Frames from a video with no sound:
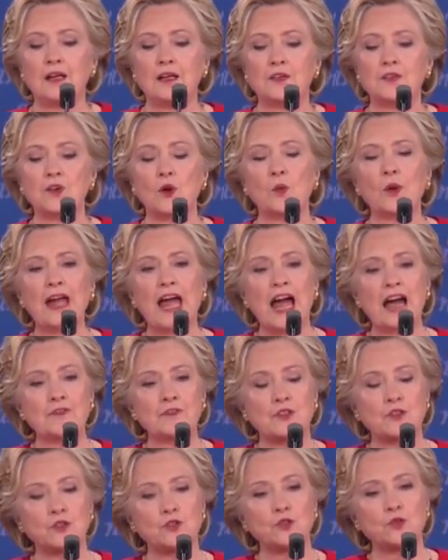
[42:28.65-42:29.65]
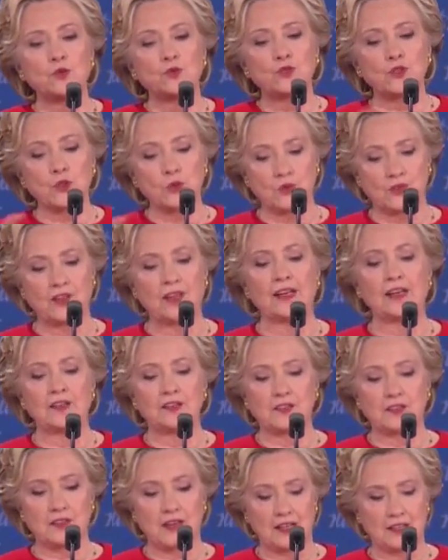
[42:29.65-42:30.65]
So we have to do 2
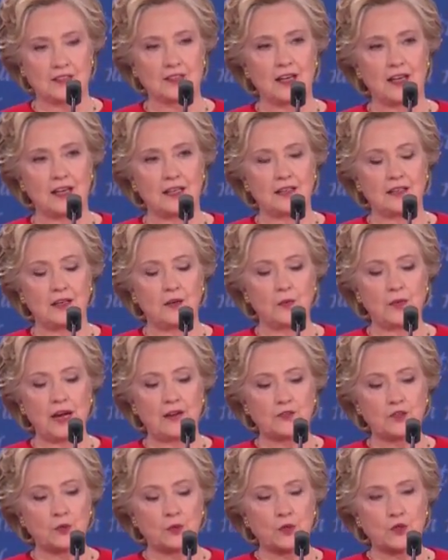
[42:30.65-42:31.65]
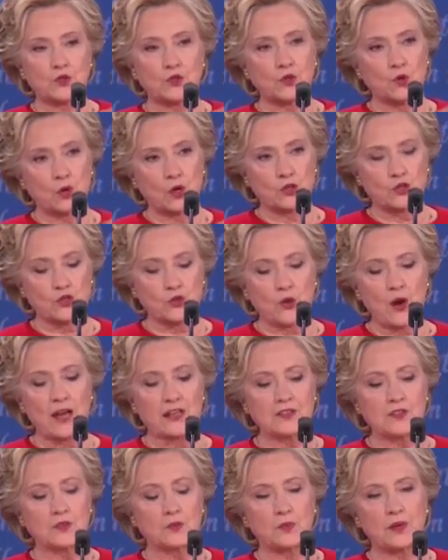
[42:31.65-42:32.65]
things, as I said. We have to restore
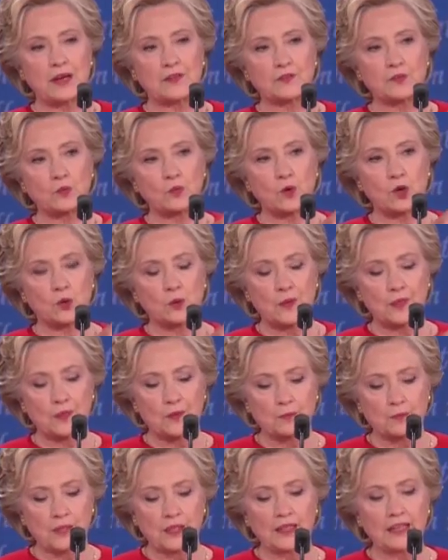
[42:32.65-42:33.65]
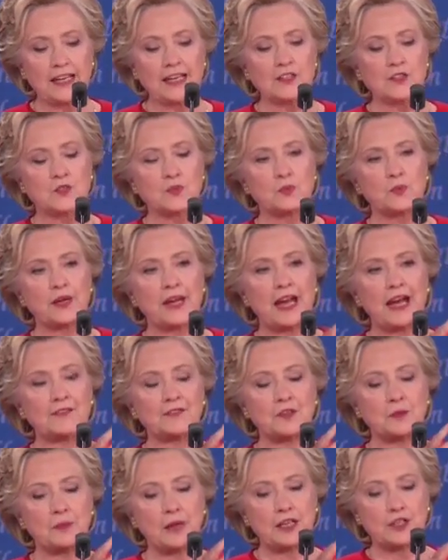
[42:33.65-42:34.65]
trust. We have to work with the police. We
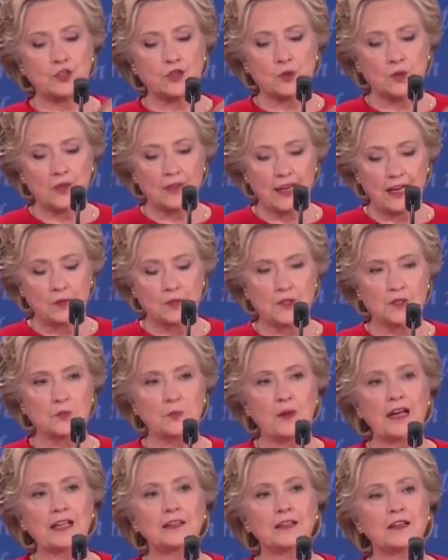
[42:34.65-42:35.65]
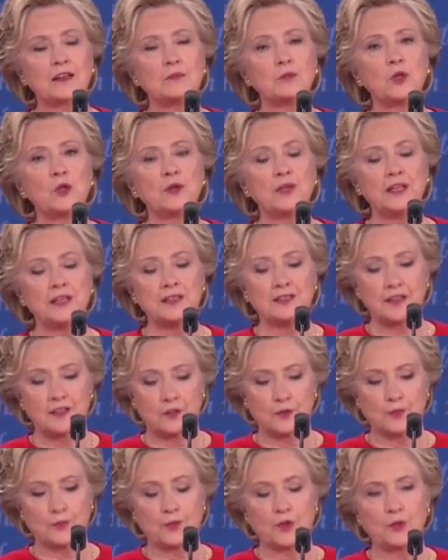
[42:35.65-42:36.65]
have to make sure they respect the communities and
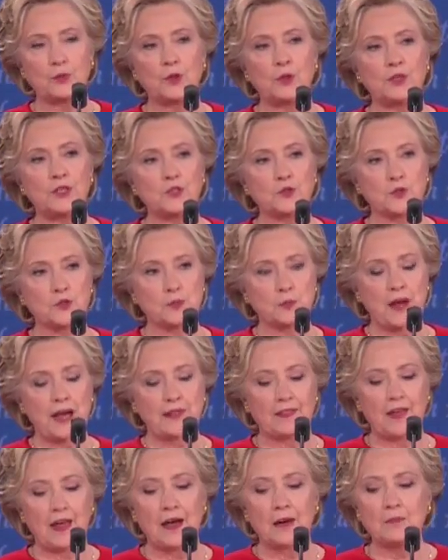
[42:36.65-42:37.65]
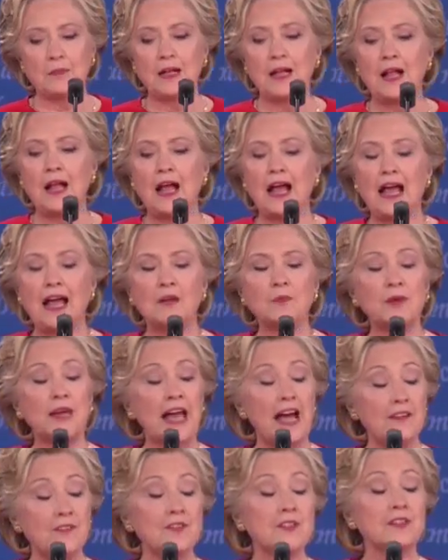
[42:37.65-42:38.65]
the communities respect them. And we
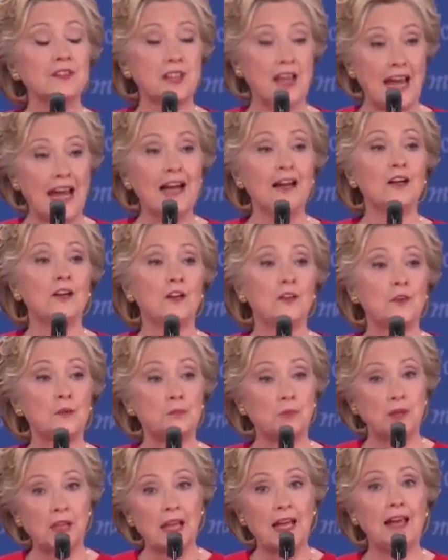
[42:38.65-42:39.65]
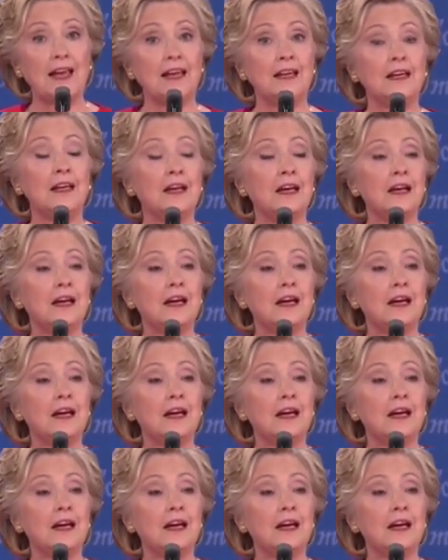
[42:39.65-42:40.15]
have to tackle the plague